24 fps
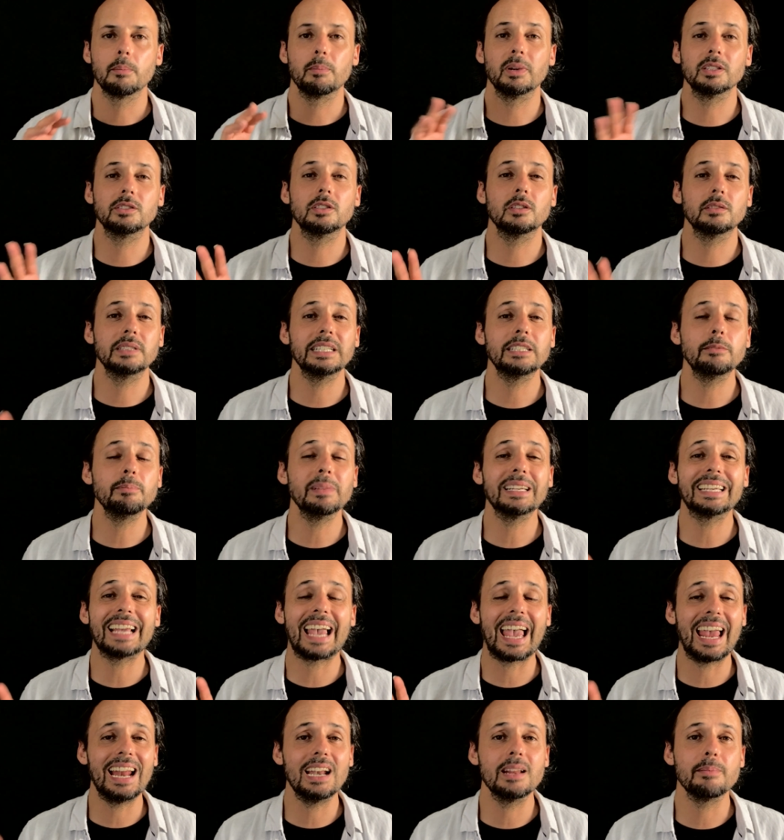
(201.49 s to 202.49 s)
But the
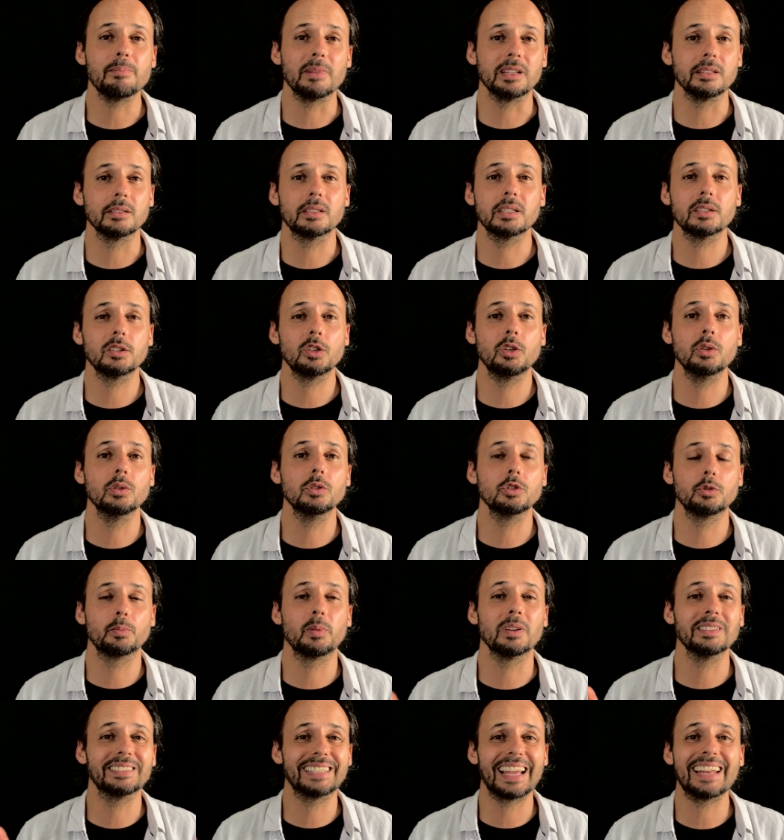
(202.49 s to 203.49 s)
rhythmic element you
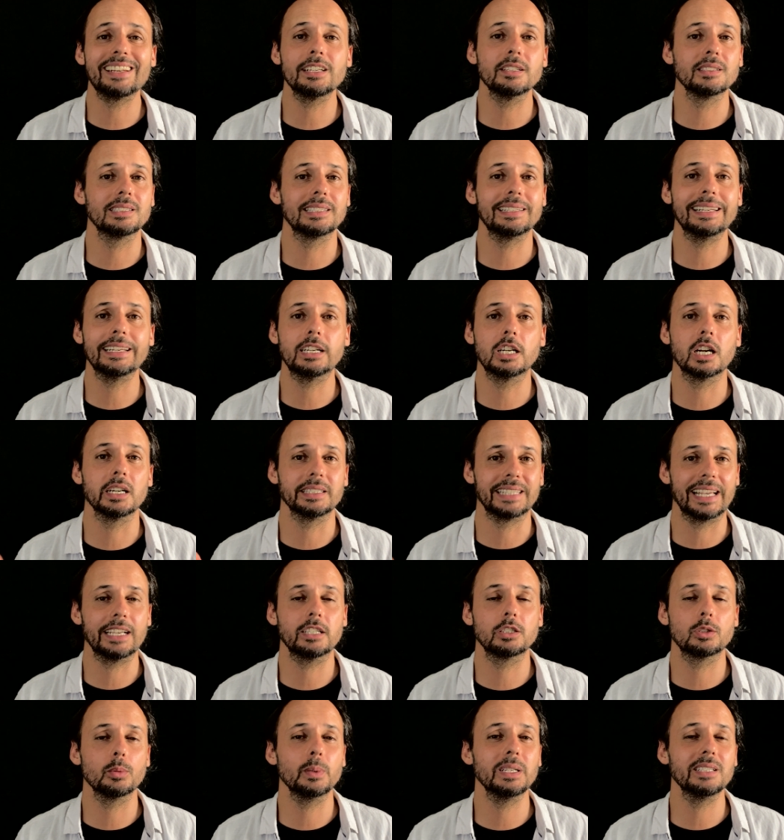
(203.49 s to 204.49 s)
spontaneously
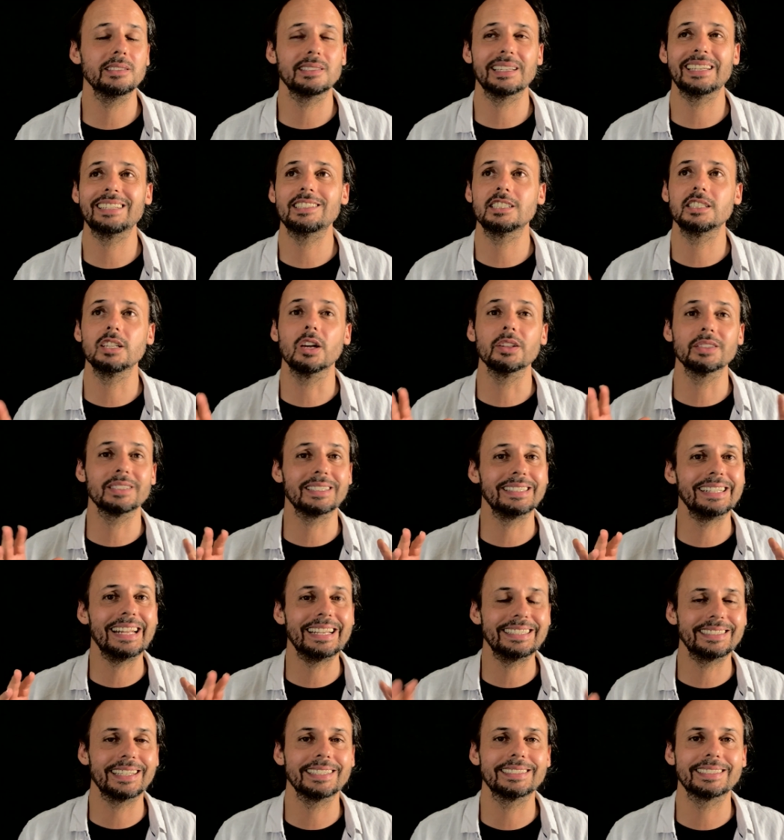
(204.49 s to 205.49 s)
connect with is not
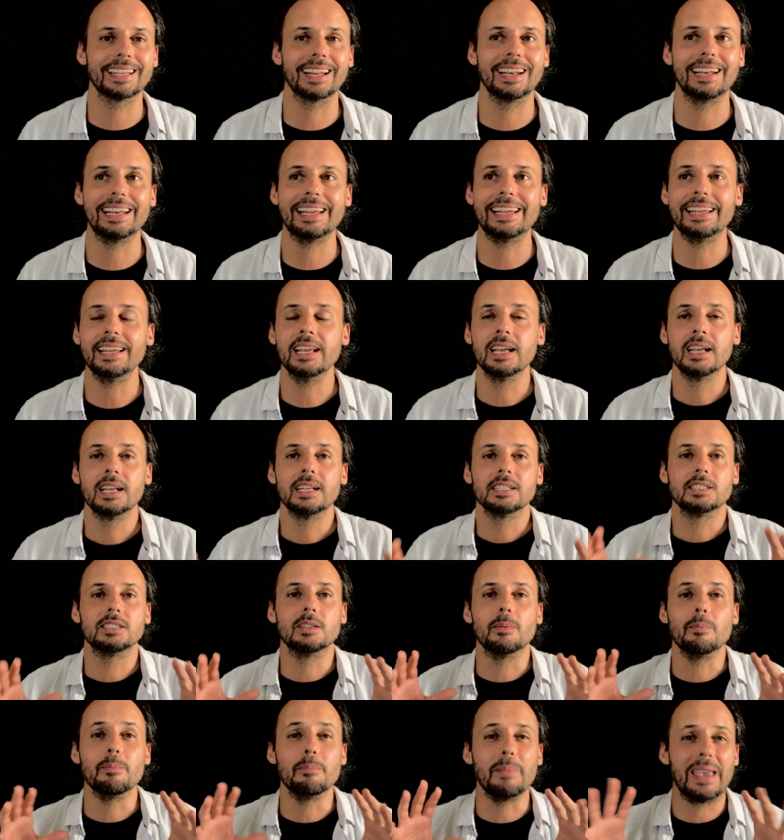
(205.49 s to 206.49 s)
necessarily
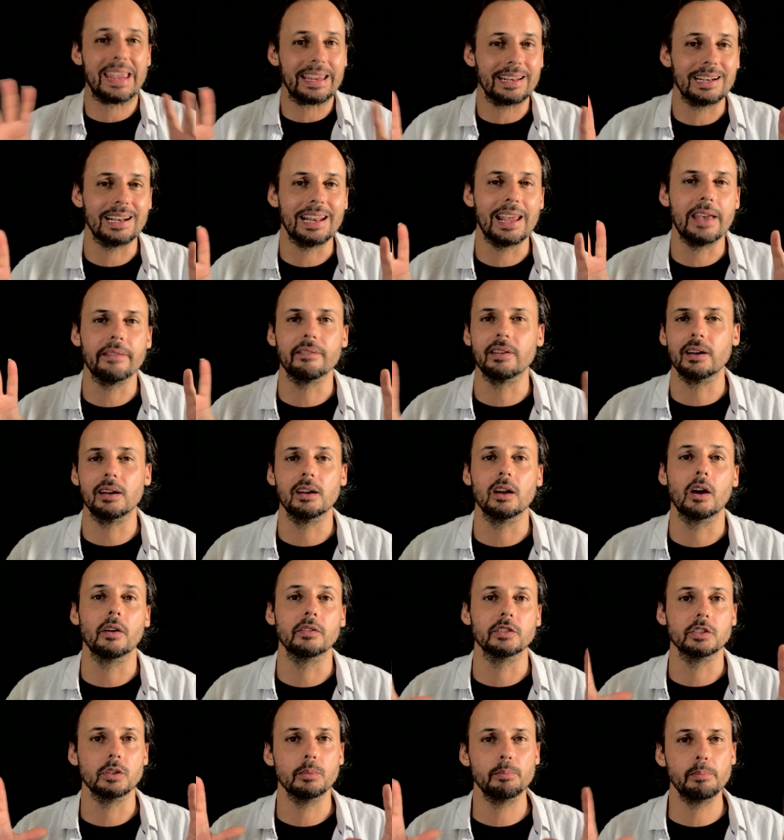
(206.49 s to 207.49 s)
the main level
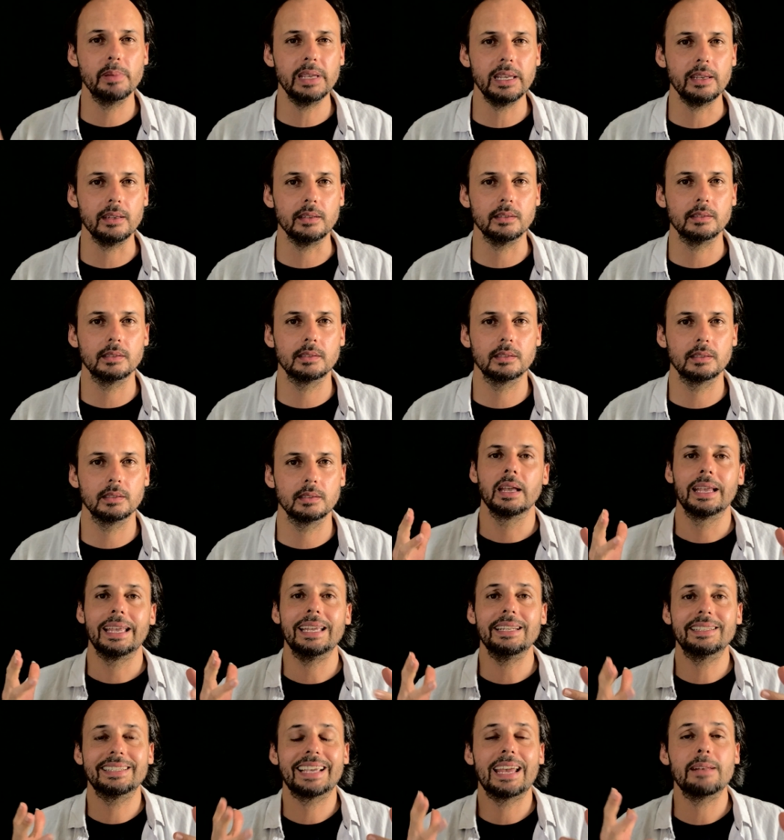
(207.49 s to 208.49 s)
of the beats.
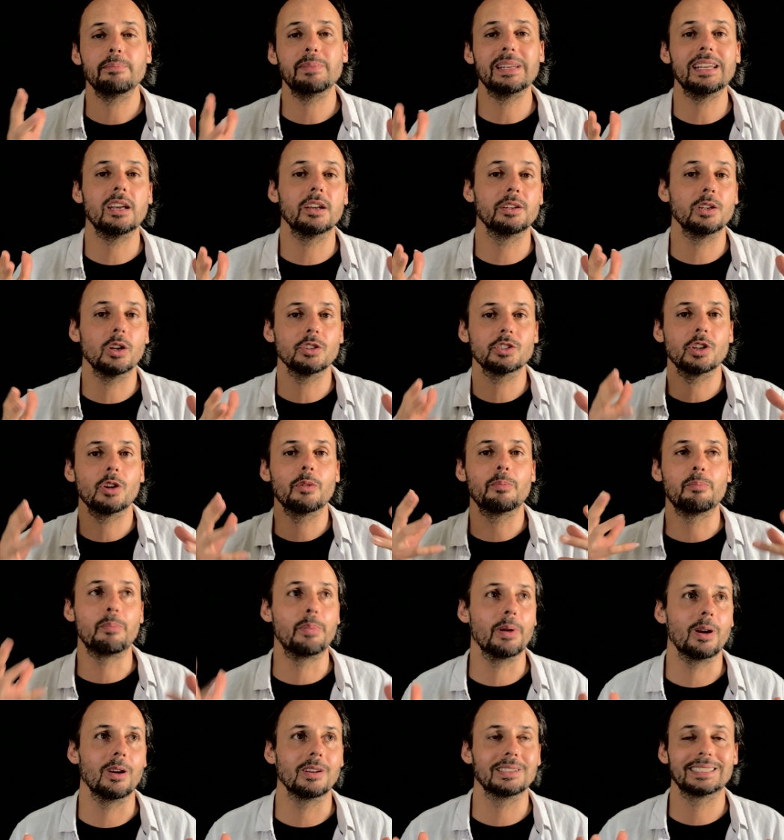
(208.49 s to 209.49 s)
It can be another
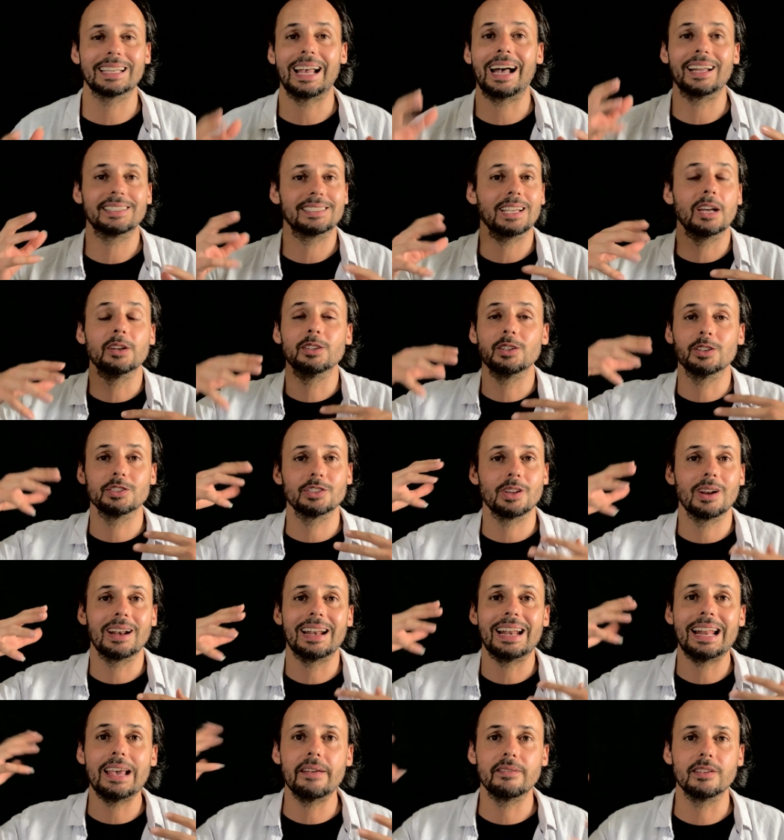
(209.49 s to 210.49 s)
pulse at another
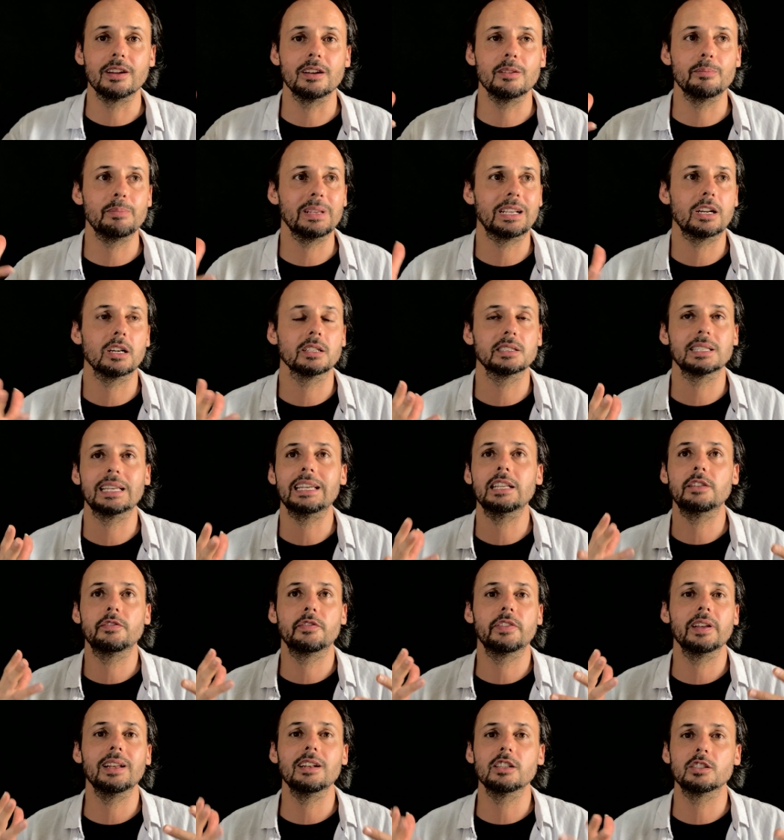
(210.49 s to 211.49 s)
level because it
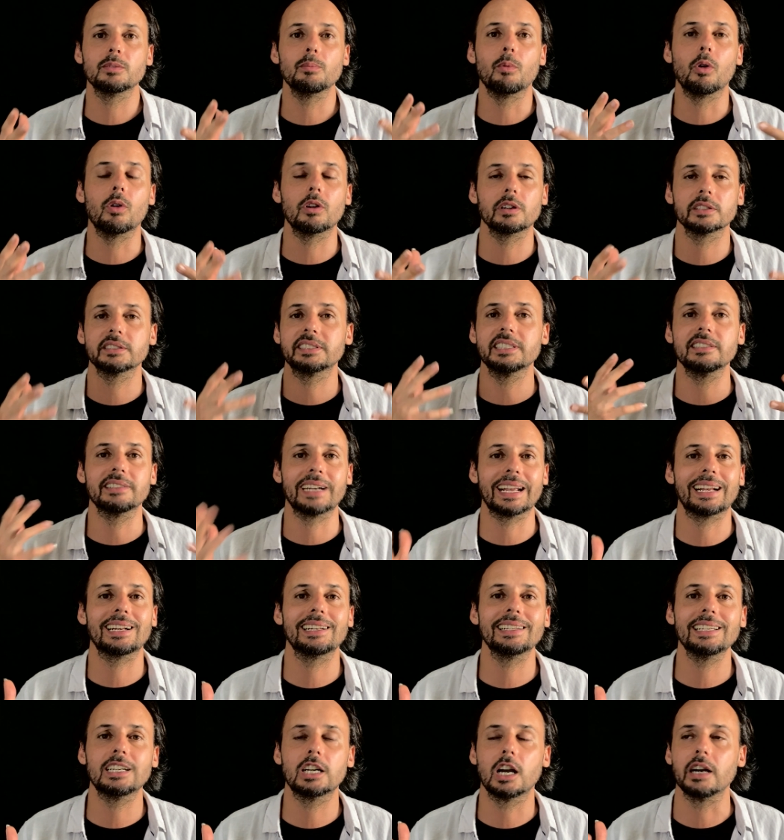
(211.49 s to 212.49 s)
feels more
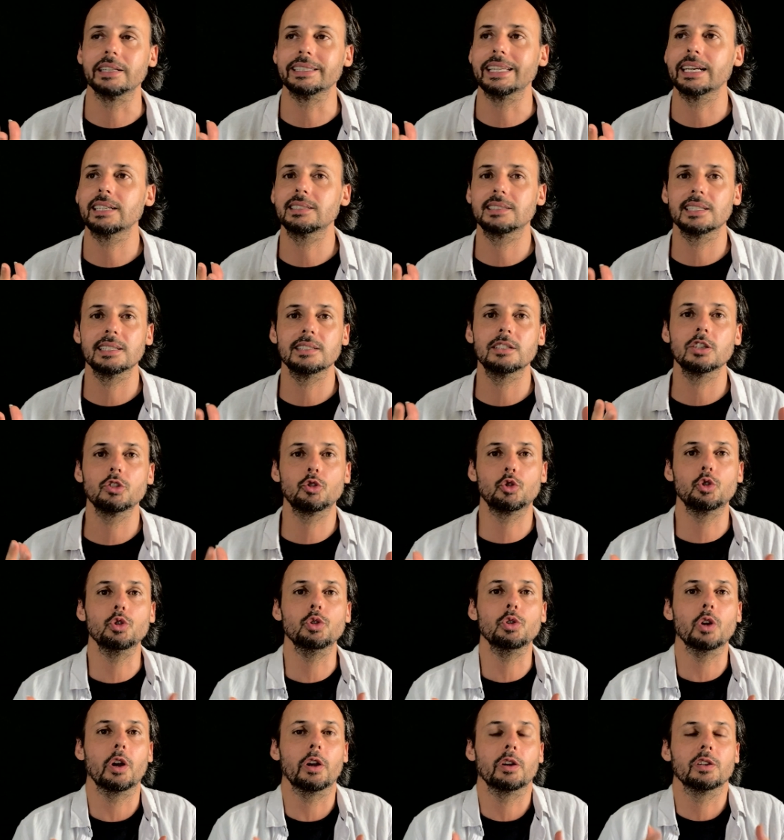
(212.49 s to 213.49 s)
directly connected
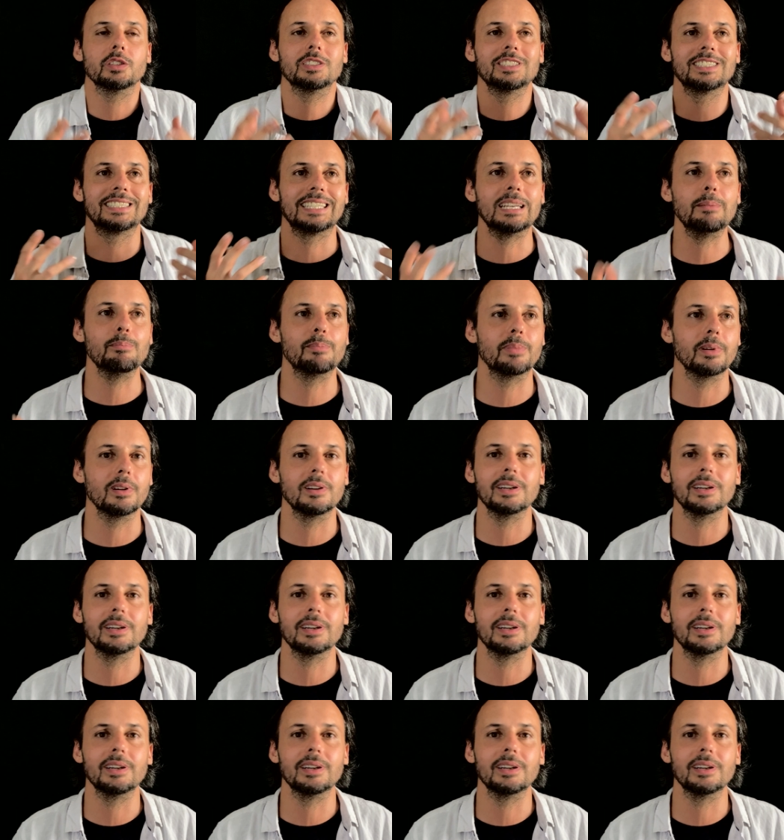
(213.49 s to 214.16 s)
to a simple